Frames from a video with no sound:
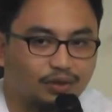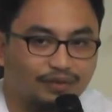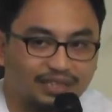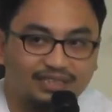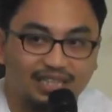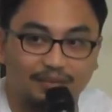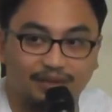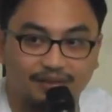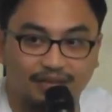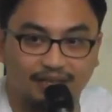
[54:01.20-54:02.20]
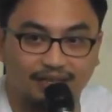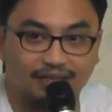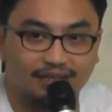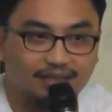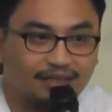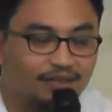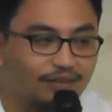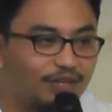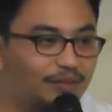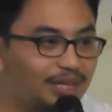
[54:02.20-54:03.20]
sort of extremist like that.
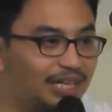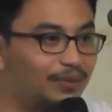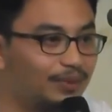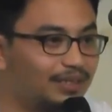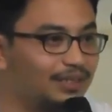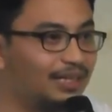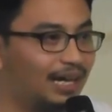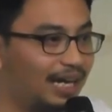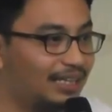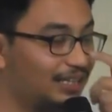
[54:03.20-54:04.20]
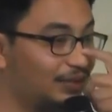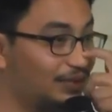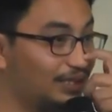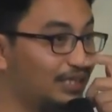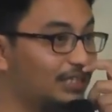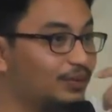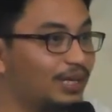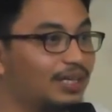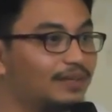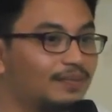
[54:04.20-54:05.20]
So the Malay world, until today, that's
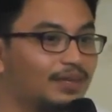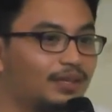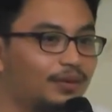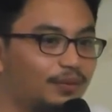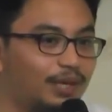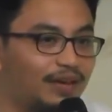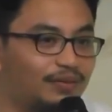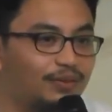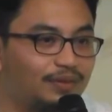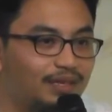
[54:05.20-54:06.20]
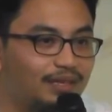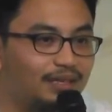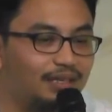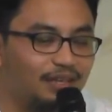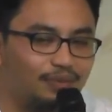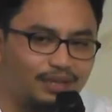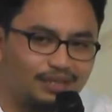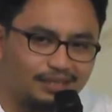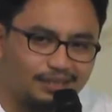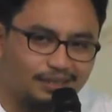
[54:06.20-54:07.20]
why we have to say, that's why
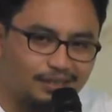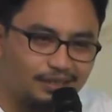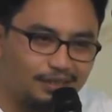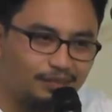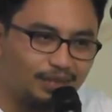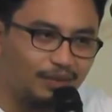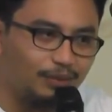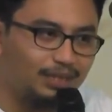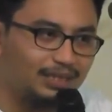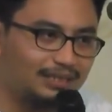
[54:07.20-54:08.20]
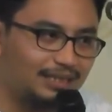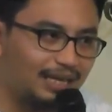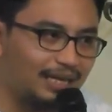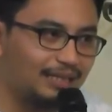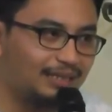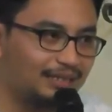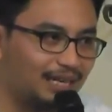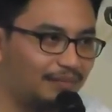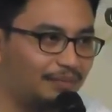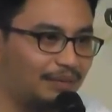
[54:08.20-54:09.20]
the Malay world is
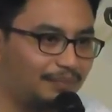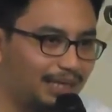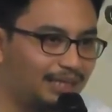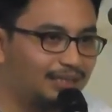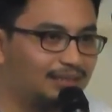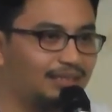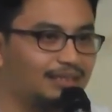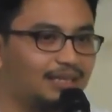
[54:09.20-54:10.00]
described by balance,